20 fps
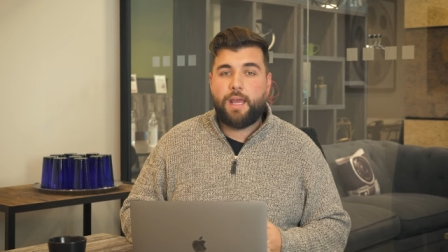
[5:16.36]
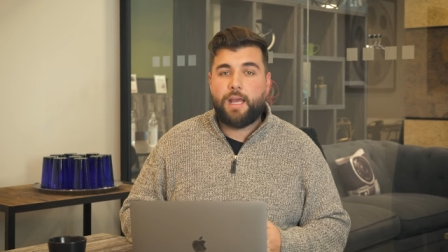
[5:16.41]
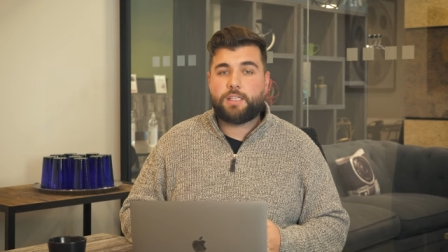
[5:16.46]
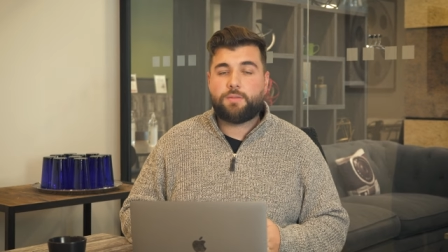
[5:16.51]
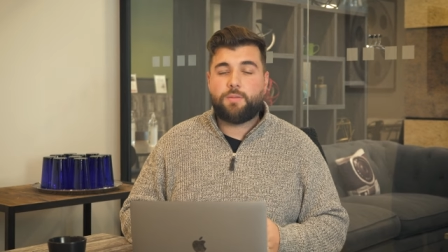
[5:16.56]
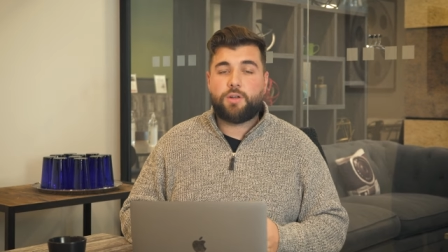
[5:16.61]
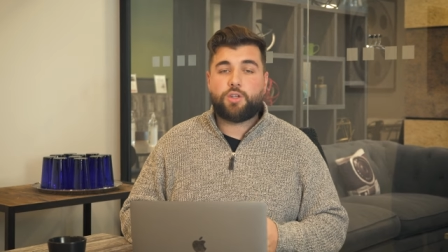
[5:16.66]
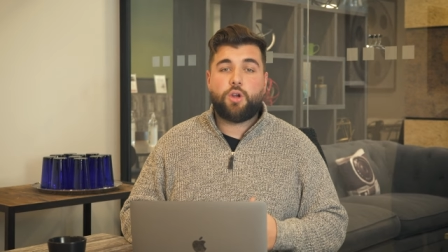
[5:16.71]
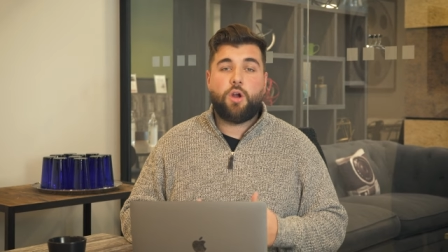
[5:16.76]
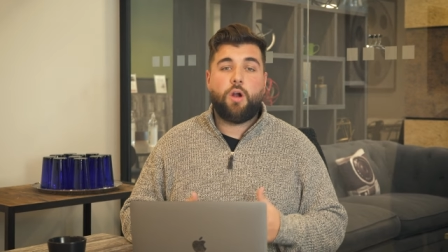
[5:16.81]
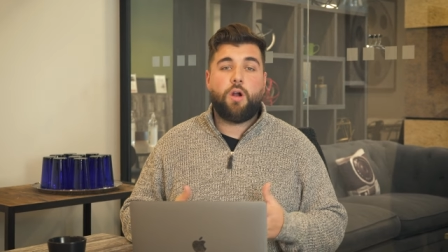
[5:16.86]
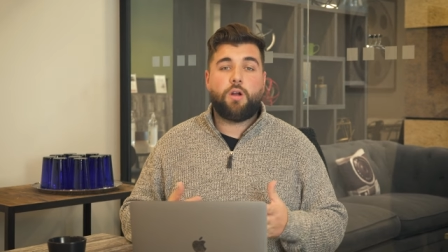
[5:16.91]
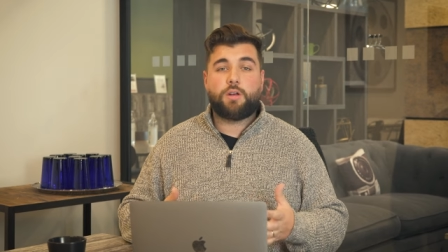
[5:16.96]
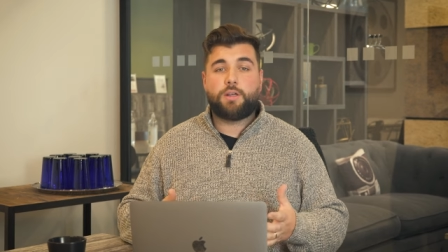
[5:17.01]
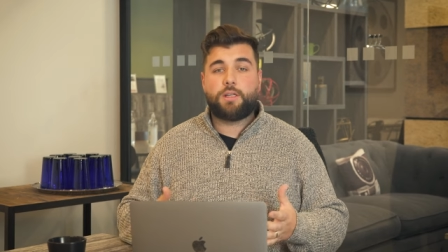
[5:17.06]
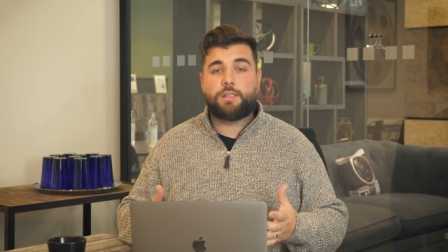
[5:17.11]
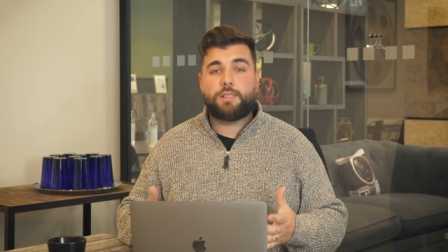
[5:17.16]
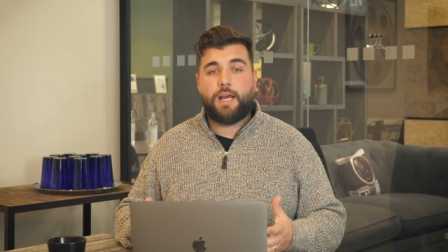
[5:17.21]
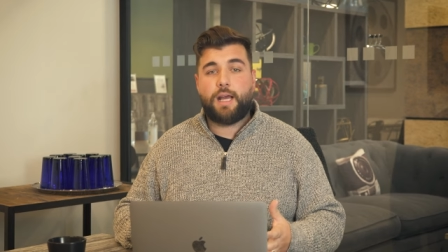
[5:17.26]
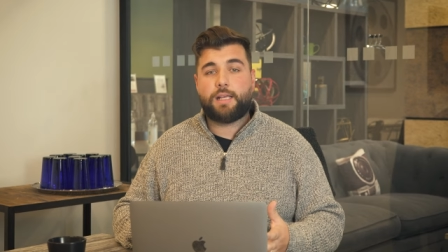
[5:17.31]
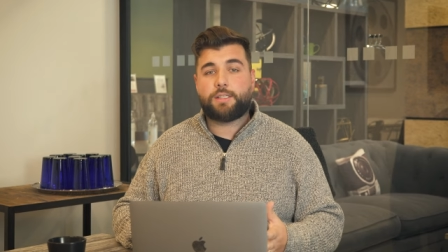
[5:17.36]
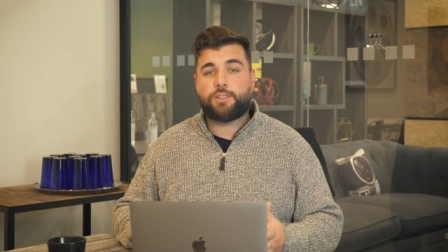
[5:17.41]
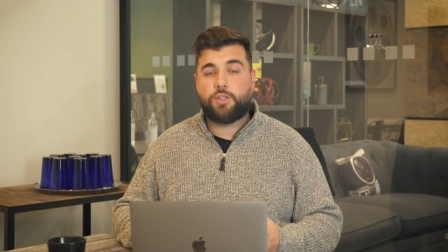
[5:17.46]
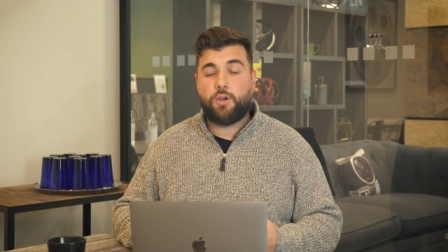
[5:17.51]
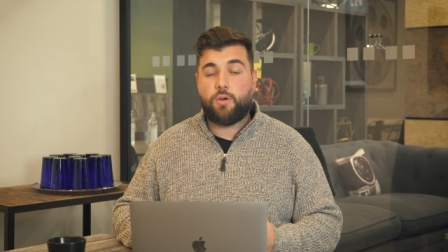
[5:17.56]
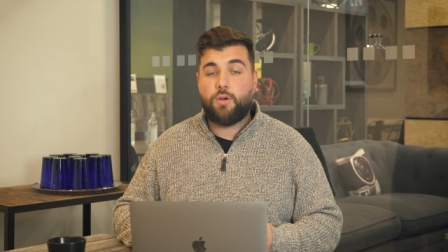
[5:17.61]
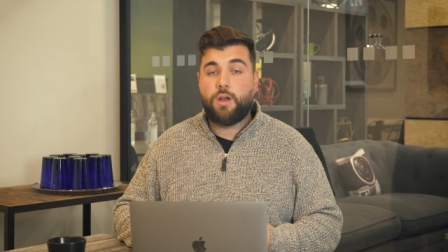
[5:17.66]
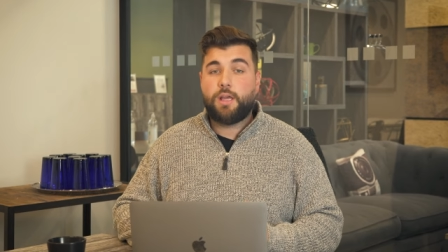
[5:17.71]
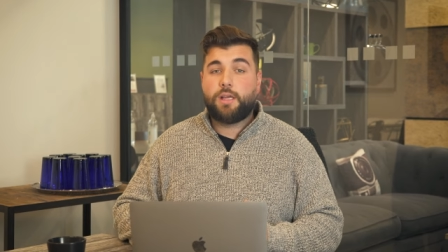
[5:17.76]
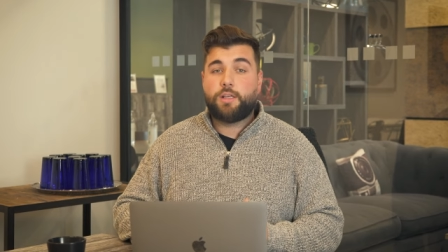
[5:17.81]
It's much harder to test.
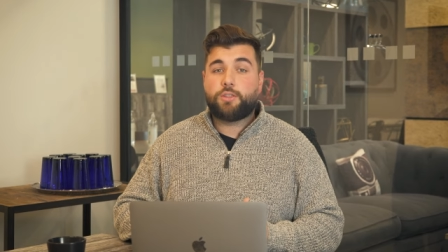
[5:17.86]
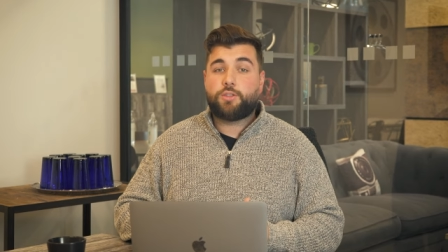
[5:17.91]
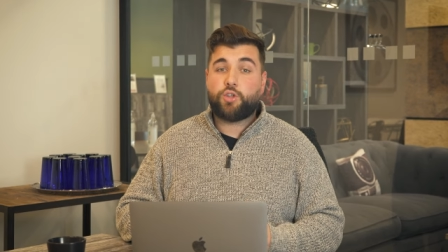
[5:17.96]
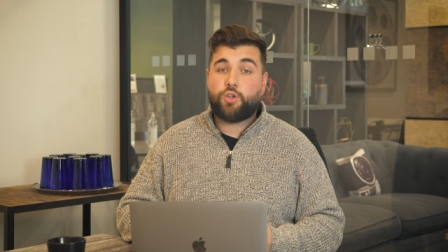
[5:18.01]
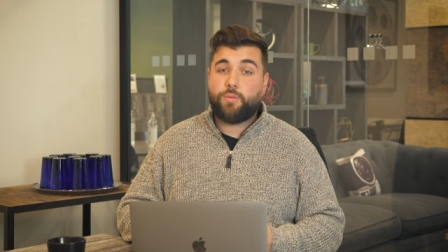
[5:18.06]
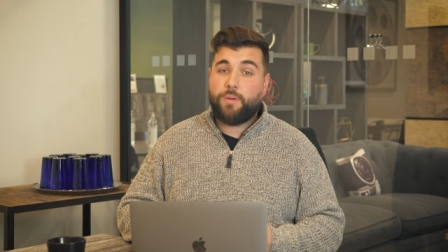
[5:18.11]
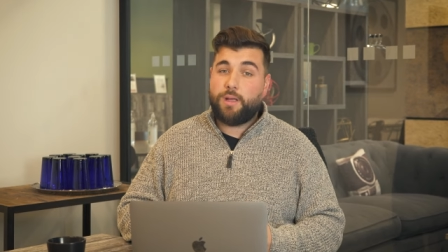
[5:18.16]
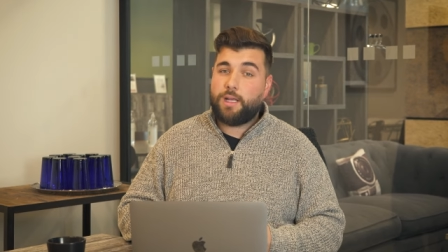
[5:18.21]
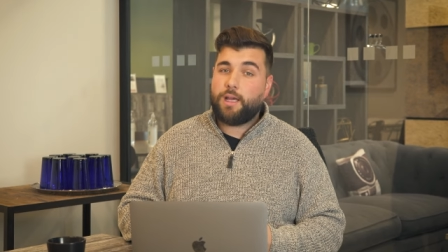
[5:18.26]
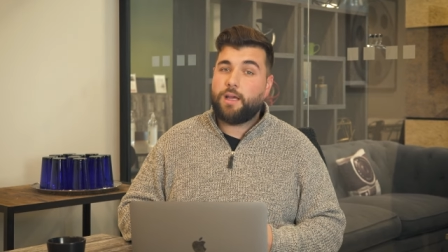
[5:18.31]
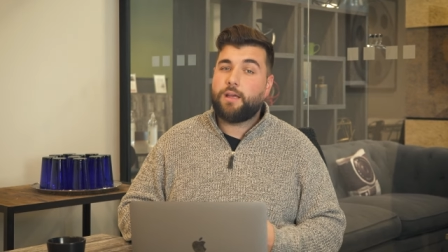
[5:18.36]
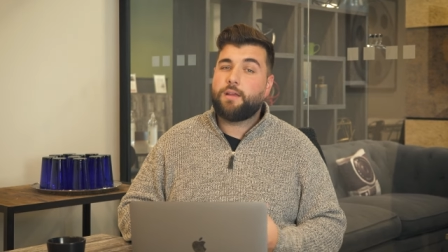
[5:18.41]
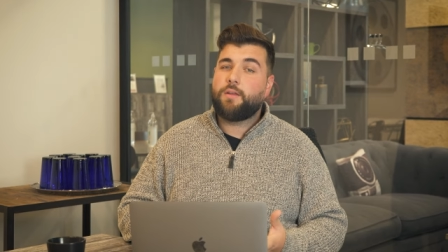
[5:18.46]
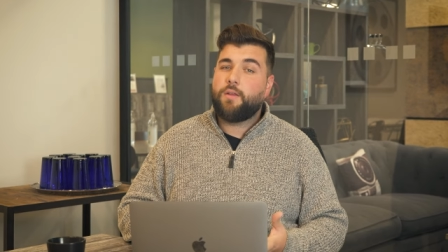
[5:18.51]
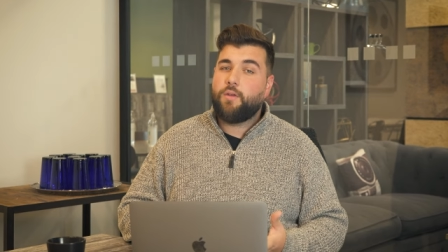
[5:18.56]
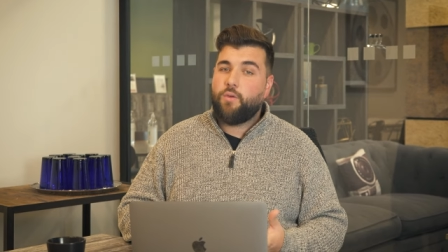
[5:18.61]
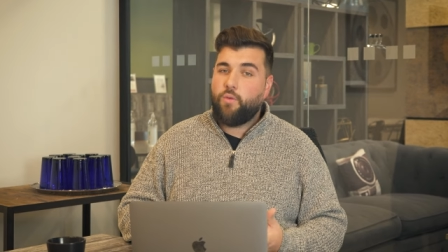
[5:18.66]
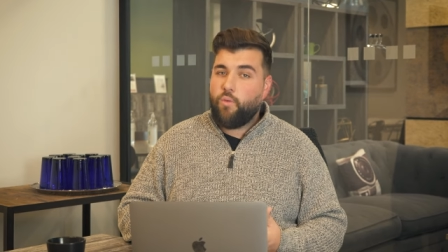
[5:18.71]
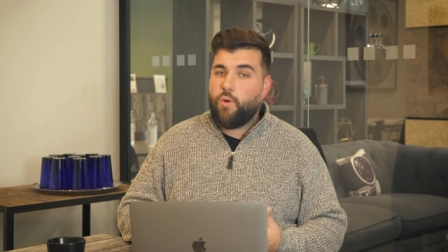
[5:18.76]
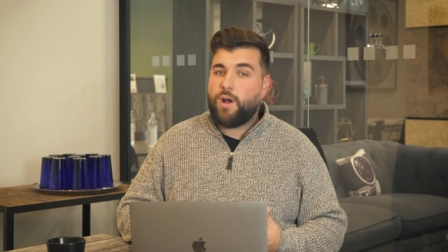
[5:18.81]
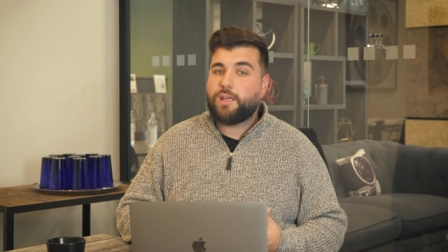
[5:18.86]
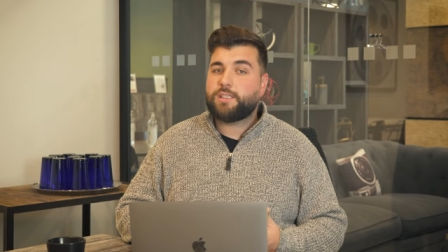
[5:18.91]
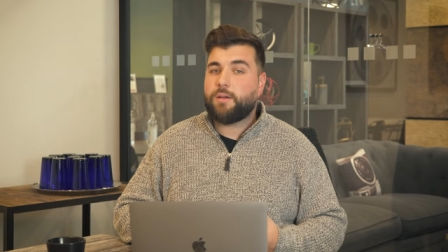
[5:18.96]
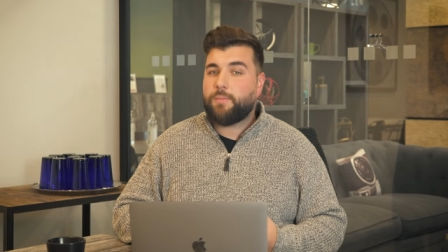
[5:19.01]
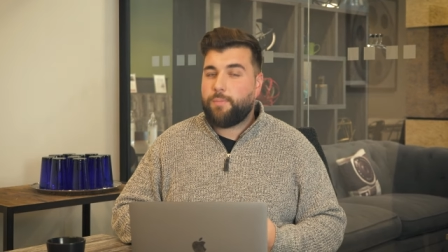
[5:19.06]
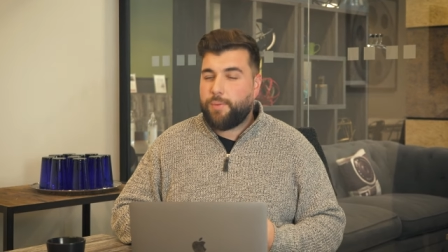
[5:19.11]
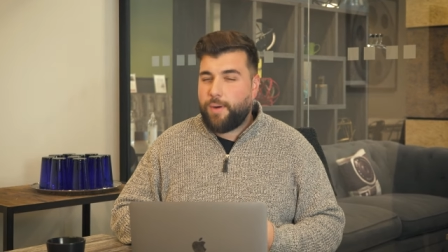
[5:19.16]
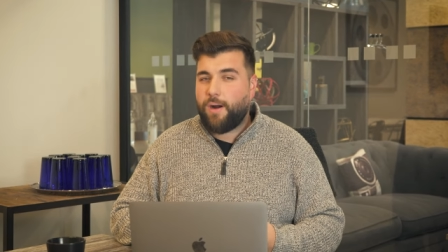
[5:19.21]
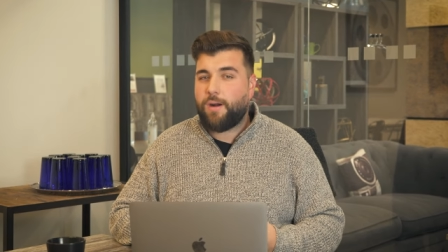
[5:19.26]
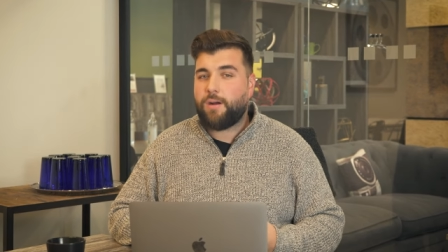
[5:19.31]
So social media was a
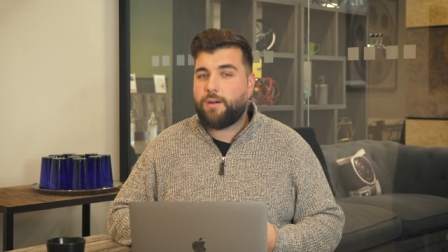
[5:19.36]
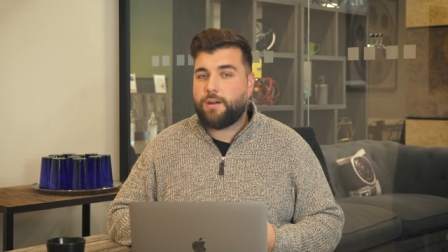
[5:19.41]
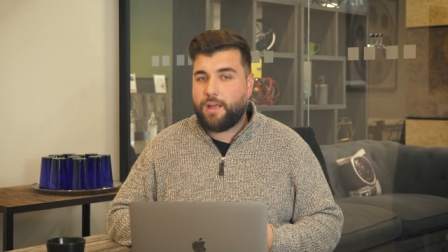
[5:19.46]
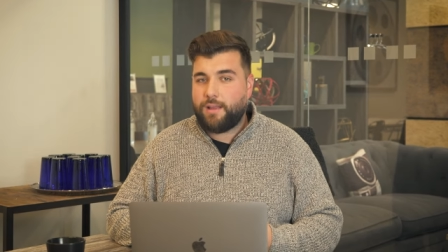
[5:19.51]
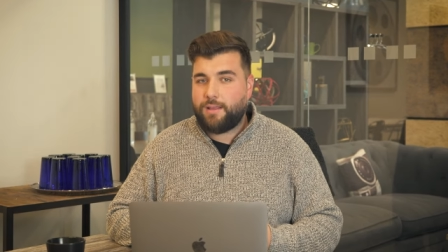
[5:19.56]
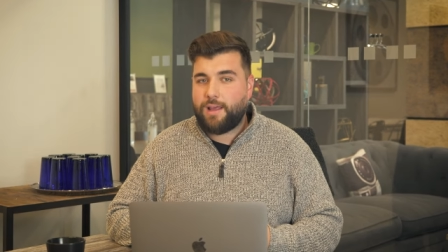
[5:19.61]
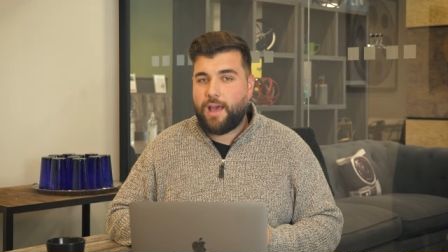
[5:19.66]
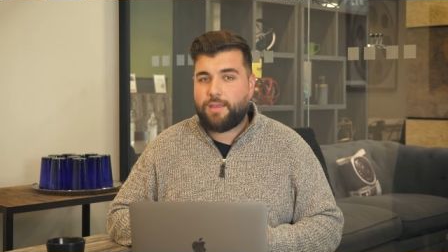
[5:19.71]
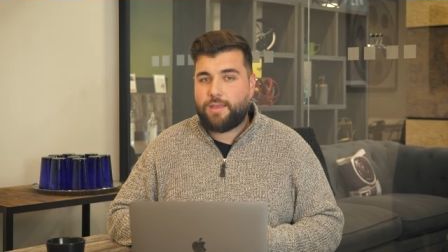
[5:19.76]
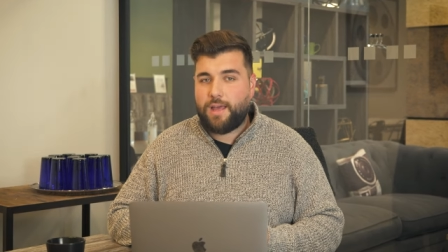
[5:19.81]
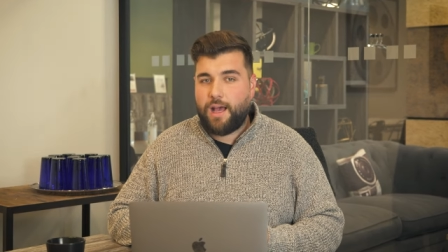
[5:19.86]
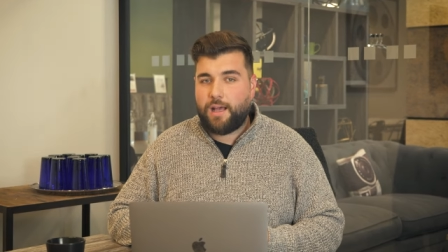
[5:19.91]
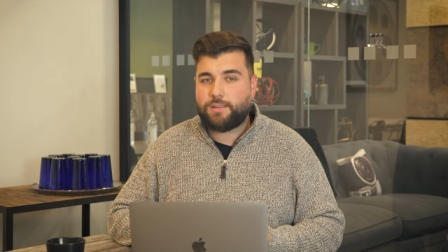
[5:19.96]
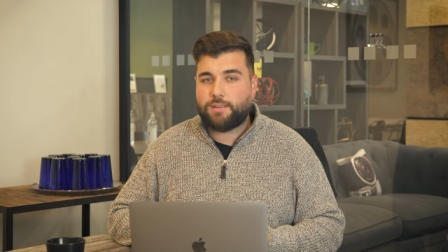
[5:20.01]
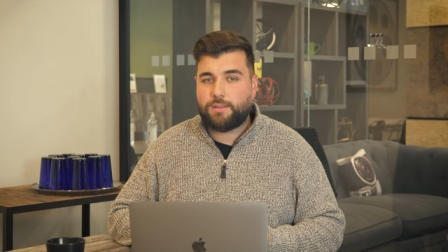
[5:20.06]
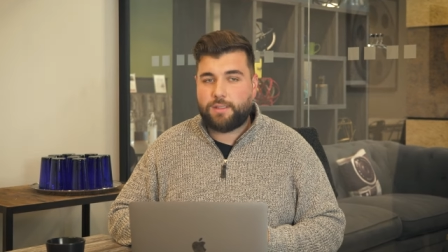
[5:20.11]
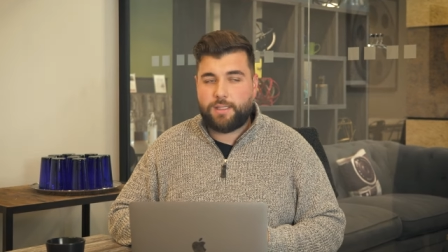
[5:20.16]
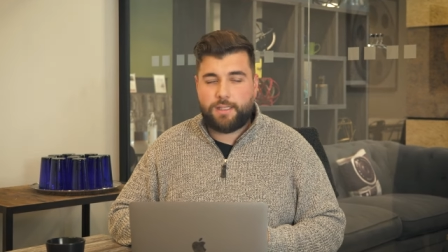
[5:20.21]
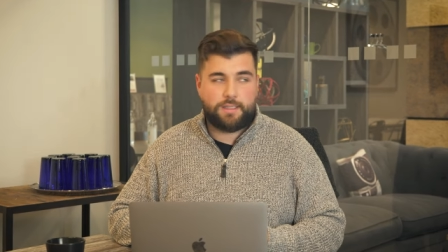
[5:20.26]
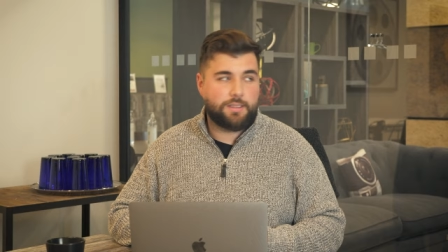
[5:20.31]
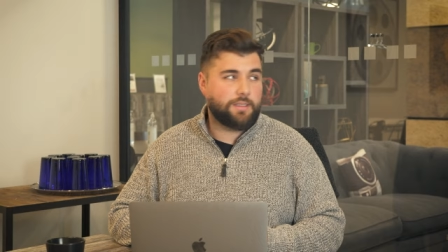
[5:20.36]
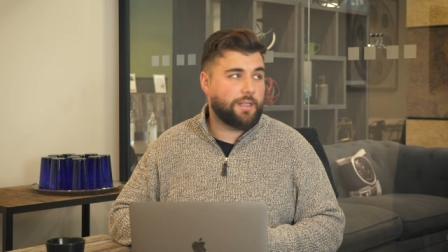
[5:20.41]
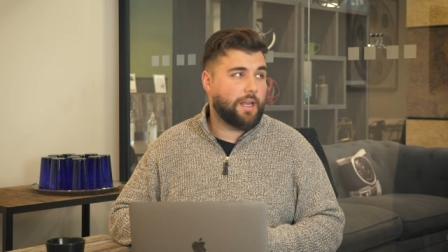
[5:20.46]
part in that thousand leads.